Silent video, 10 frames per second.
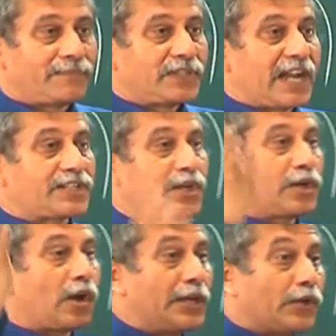That's
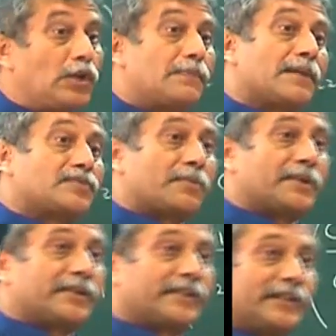your equilibrium
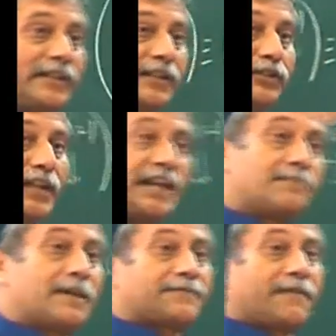geometry. So that is
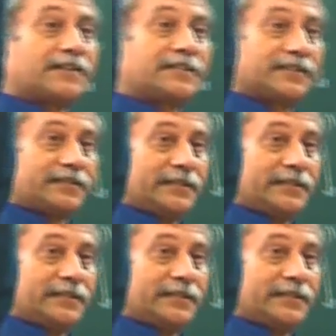much farther.